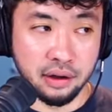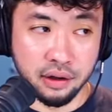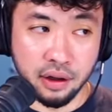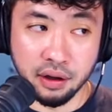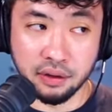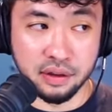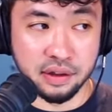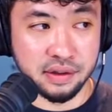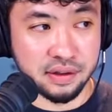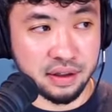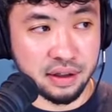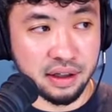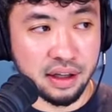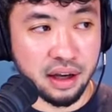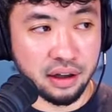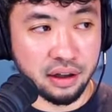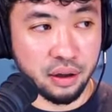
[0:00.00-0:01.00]
And look, this is going
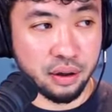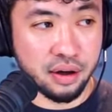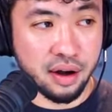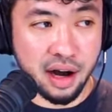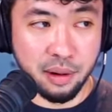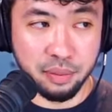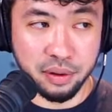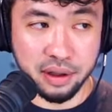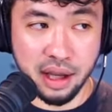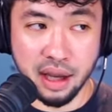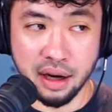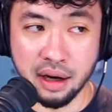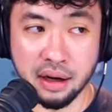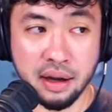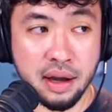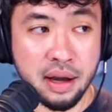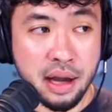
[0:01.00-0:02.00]
to get a little
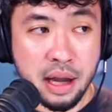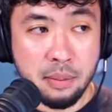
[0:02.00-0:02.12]
complicated,